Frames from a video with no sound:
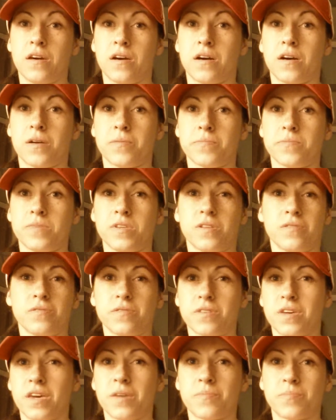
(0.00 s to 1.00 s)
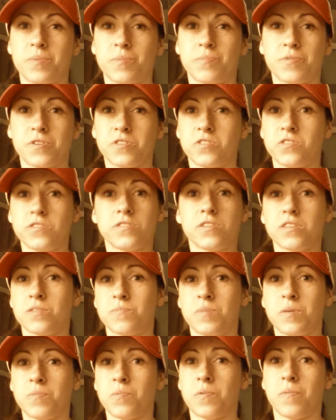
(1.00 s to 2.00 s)
You can't be preaching to
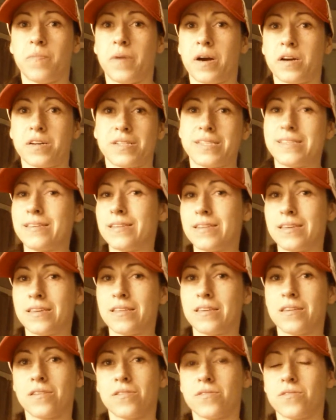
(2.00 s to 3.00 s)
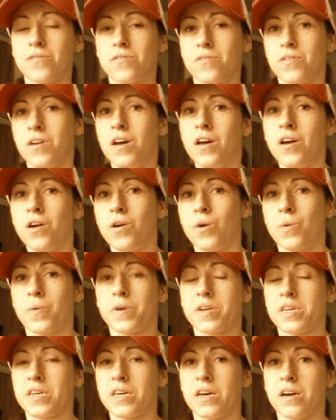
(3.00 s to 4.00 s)
the people about clean eating or
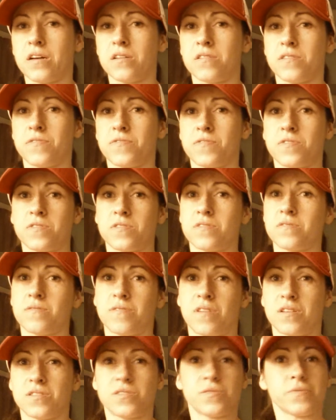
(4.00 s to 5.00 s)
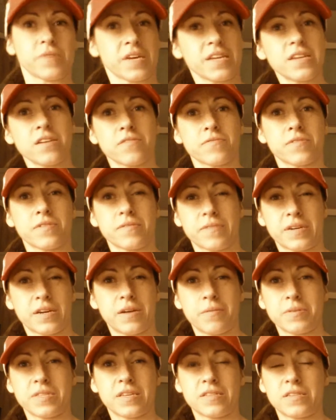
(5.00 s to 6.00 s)
working out if you're not doing any of it, right?
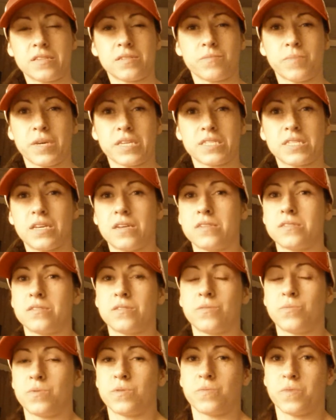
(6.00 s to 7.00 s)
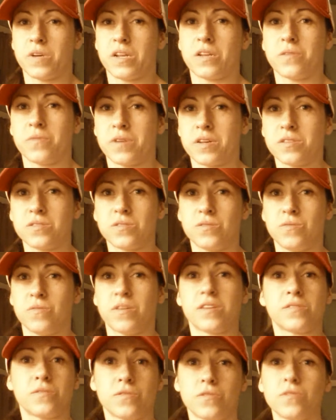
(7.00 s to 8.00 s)
I mean, that doesn't make sense. You wouldn't want anyone else to do
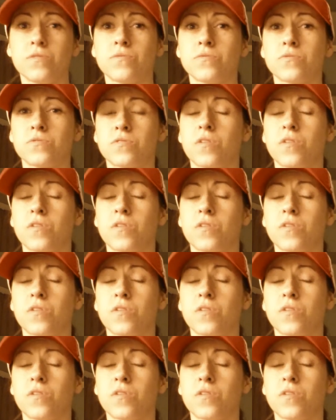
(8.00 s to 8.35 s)
that to you.